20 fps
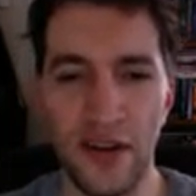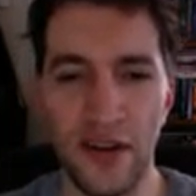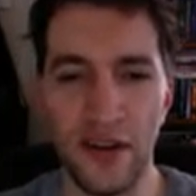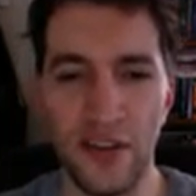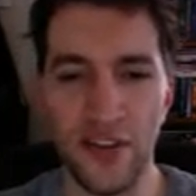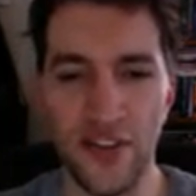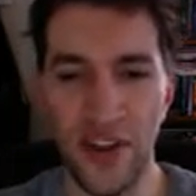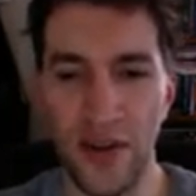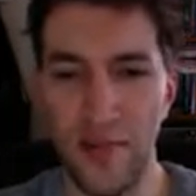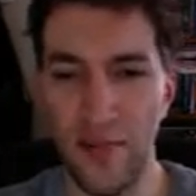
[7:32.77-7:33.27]

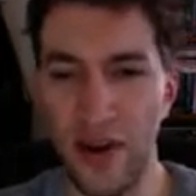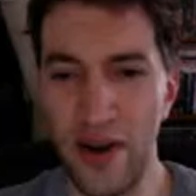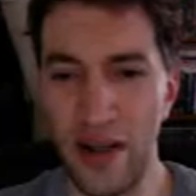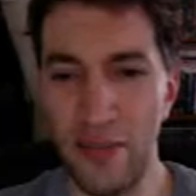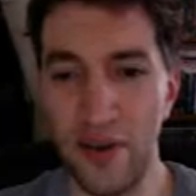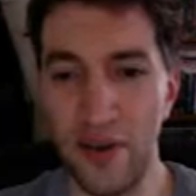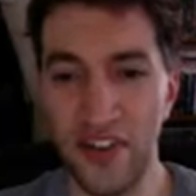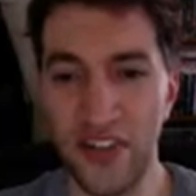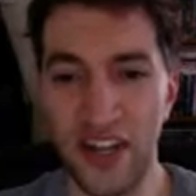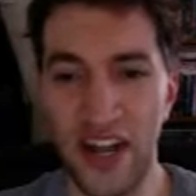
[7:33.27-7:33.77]
Somebody
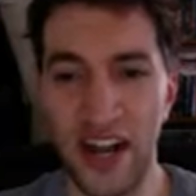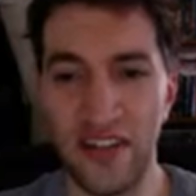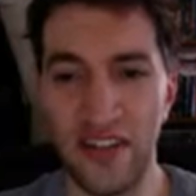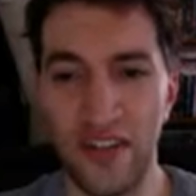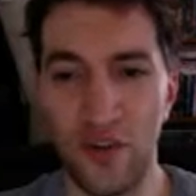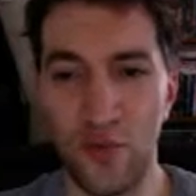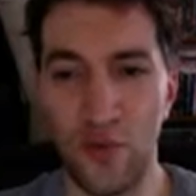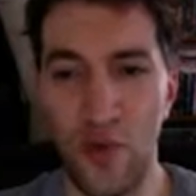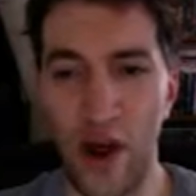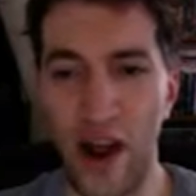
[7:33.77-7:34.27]
must have gotten
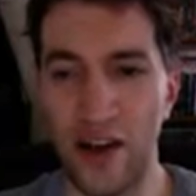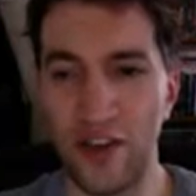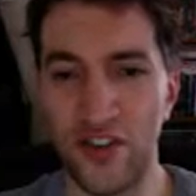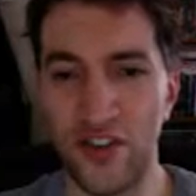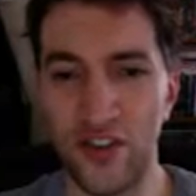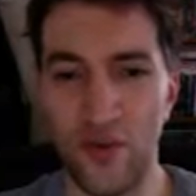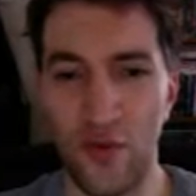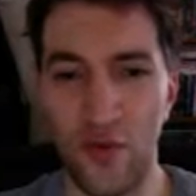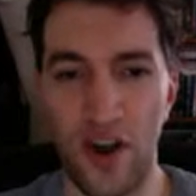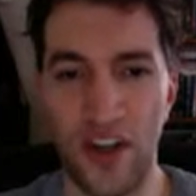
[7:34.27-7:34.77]
their
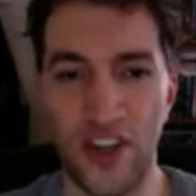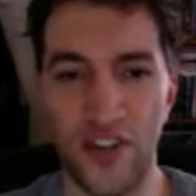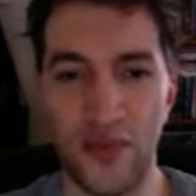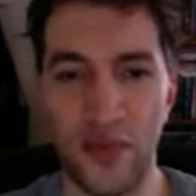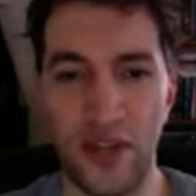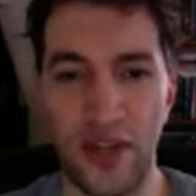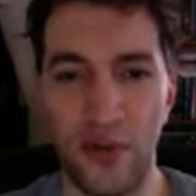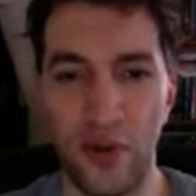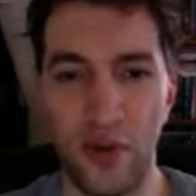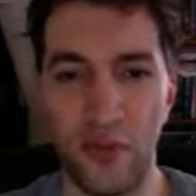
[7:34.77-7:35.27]
wires crossed
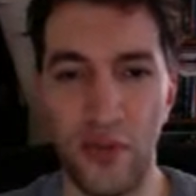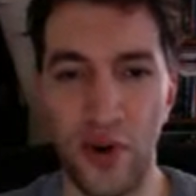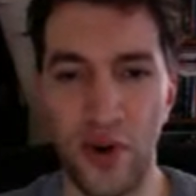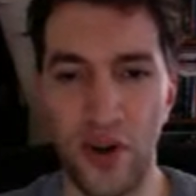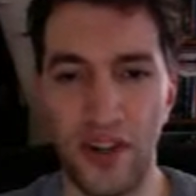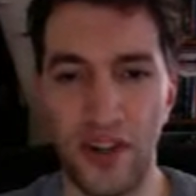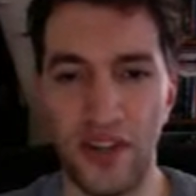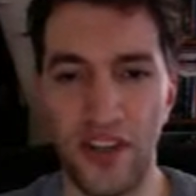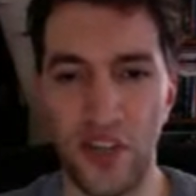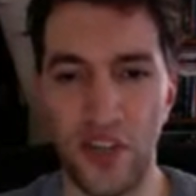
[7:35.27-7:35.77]
when they were
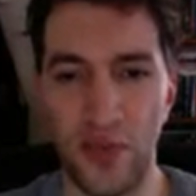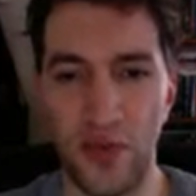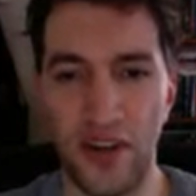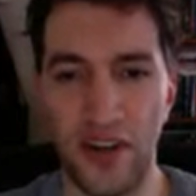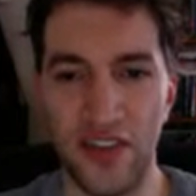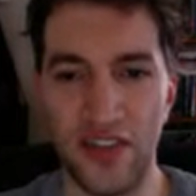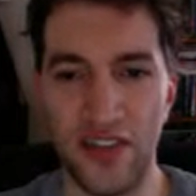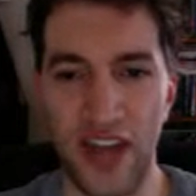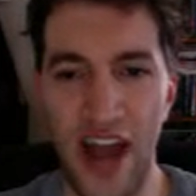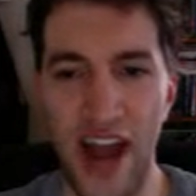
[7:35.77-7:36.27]
booking this,
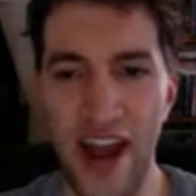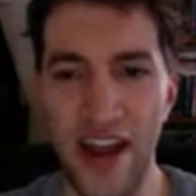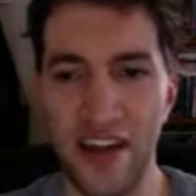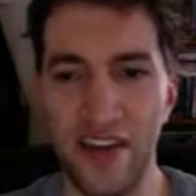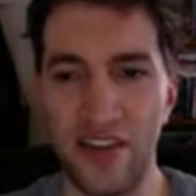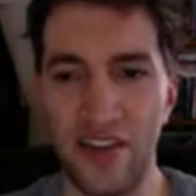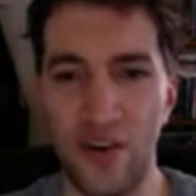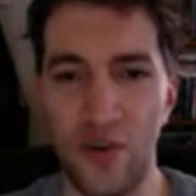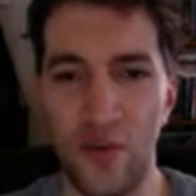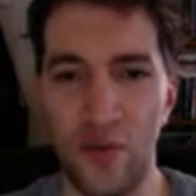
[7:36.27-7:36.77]
because I
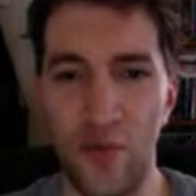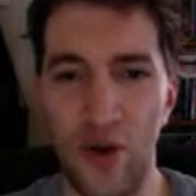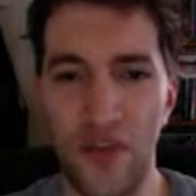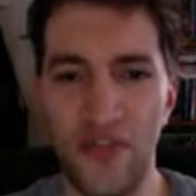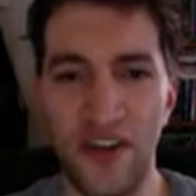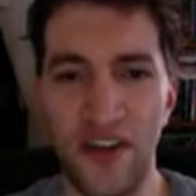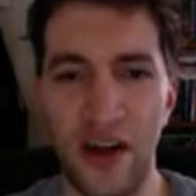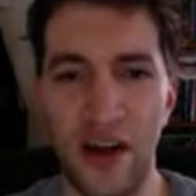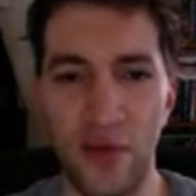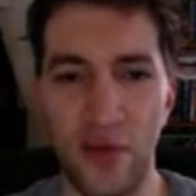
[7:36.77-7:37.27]
didn't know what
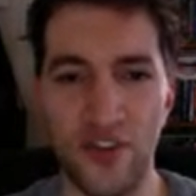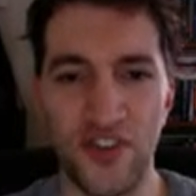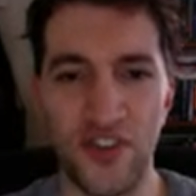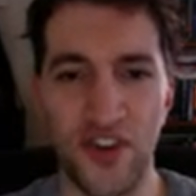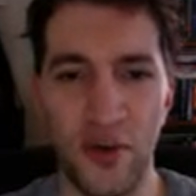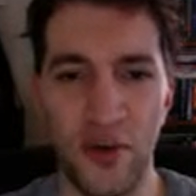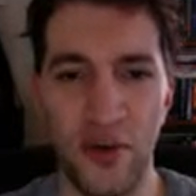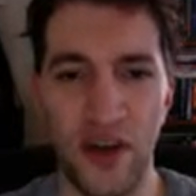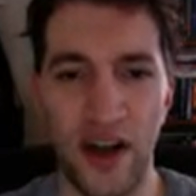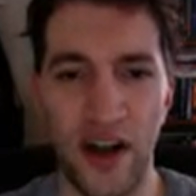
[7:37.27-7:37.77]
the hell was
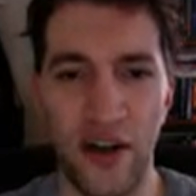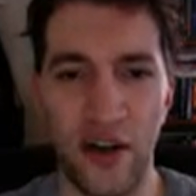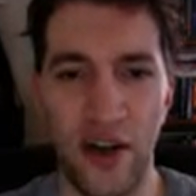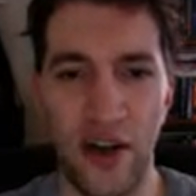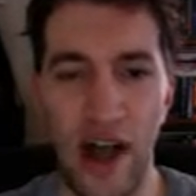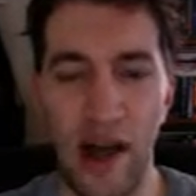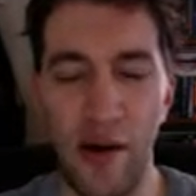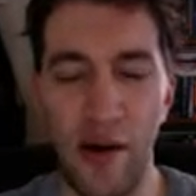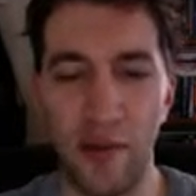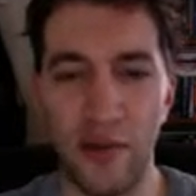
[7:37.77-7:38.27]
going on or
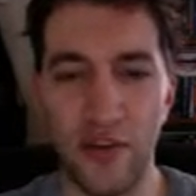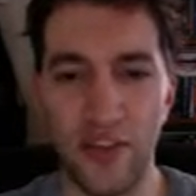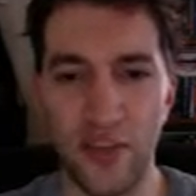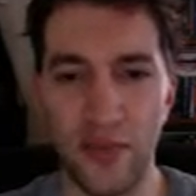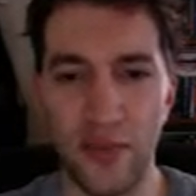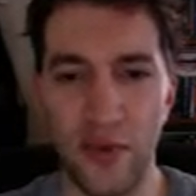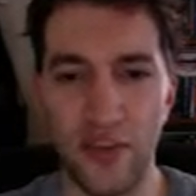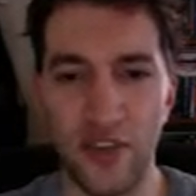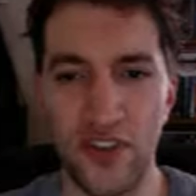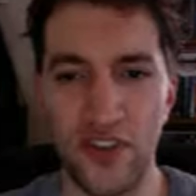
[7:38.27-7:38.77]
how I was
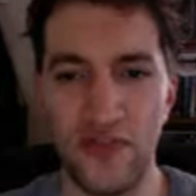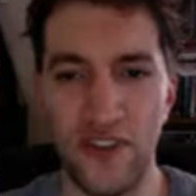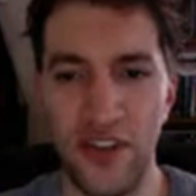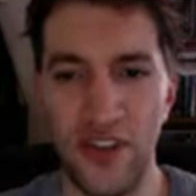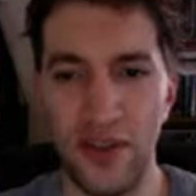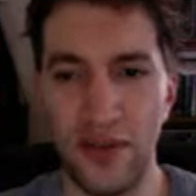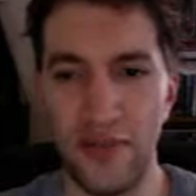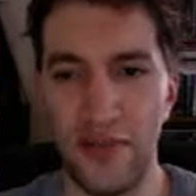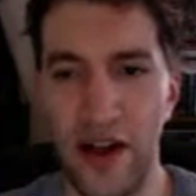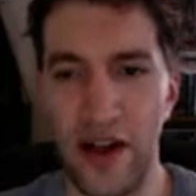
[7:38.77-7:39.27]
supposed to
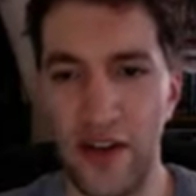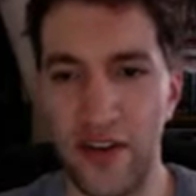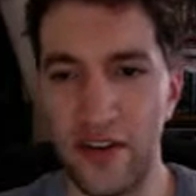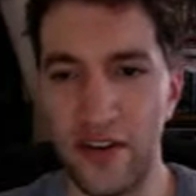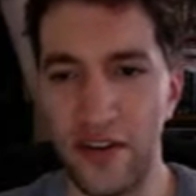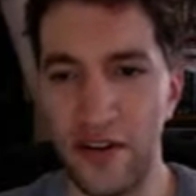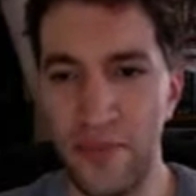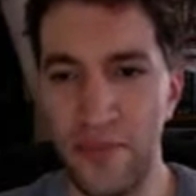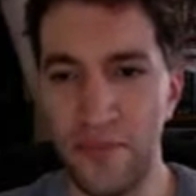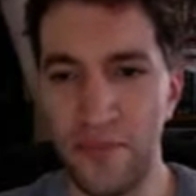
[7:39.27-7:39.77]
feel about it.
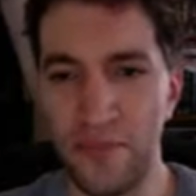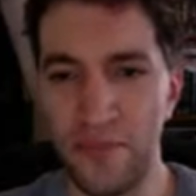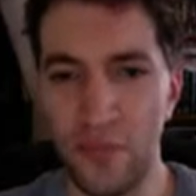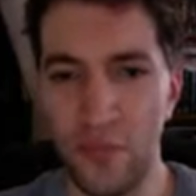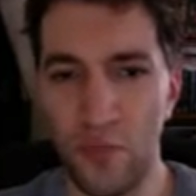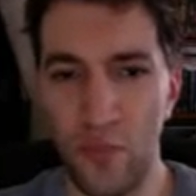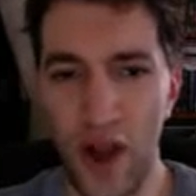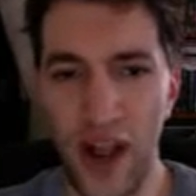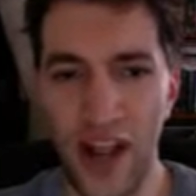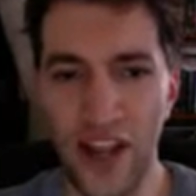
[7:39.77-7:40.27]

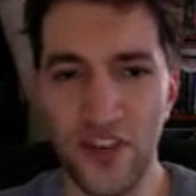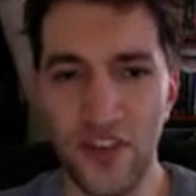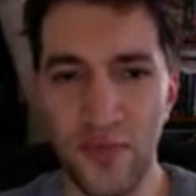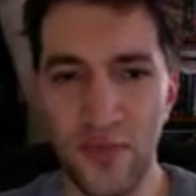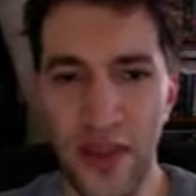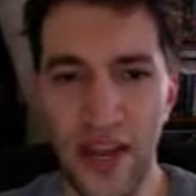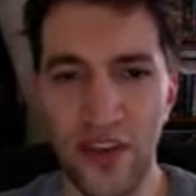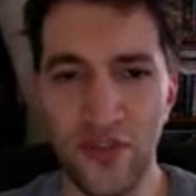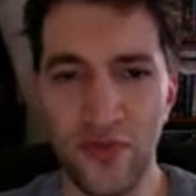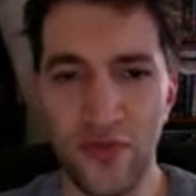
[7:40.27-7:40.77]
Why is
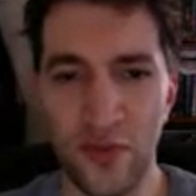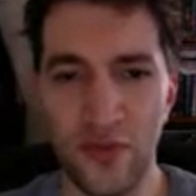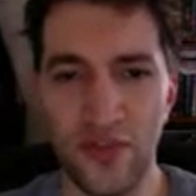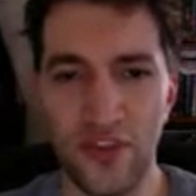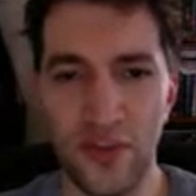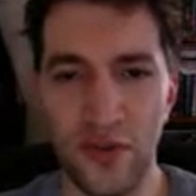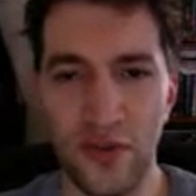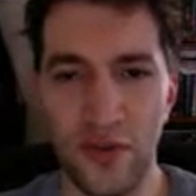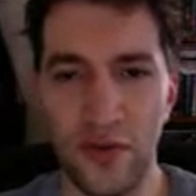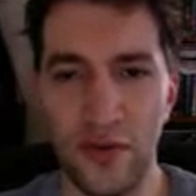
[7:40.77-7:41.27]

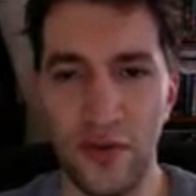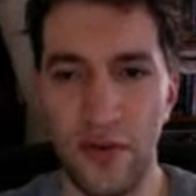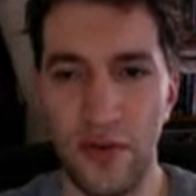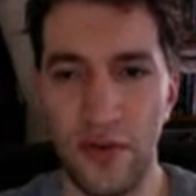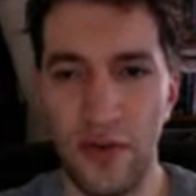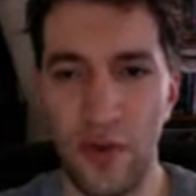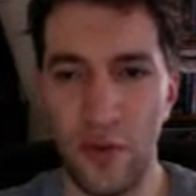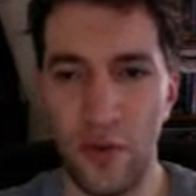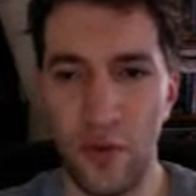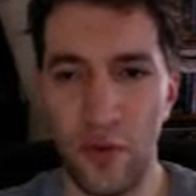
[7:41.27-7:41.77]
Mandrews...
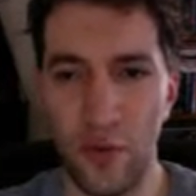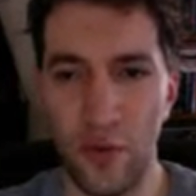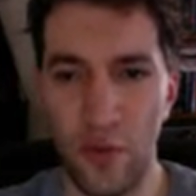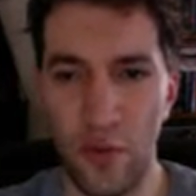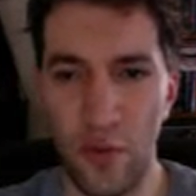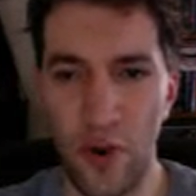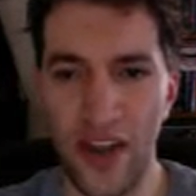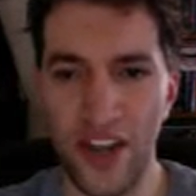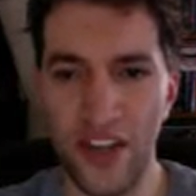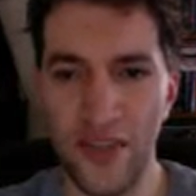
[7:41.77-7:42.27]

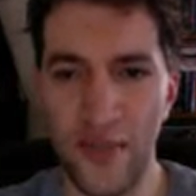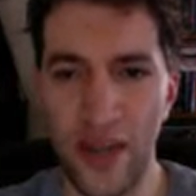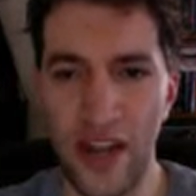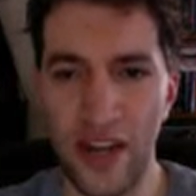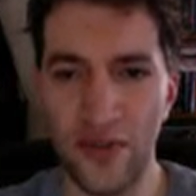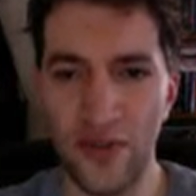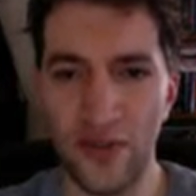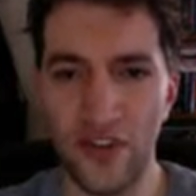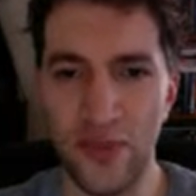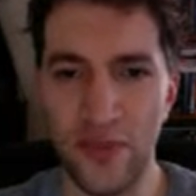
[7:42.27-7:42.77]
what is
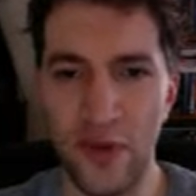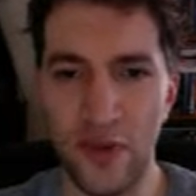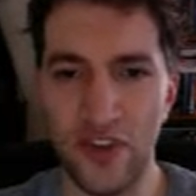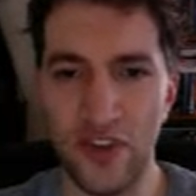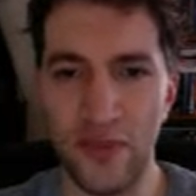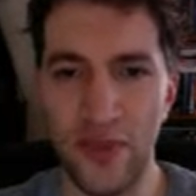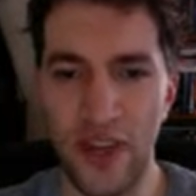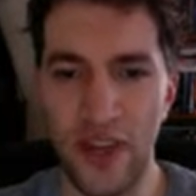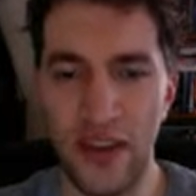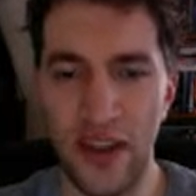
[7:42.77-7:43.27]
Mandrews supposed
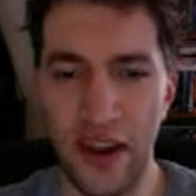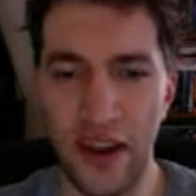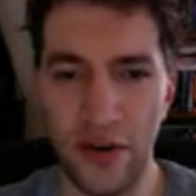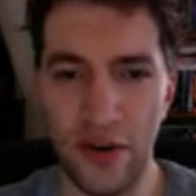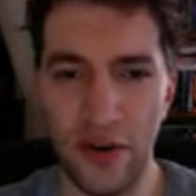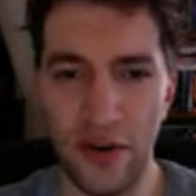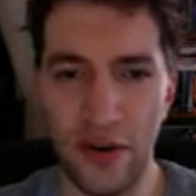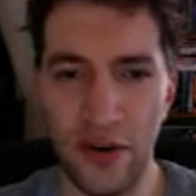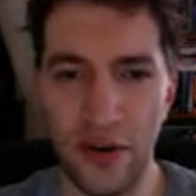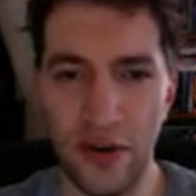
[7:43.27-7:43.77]
to be now?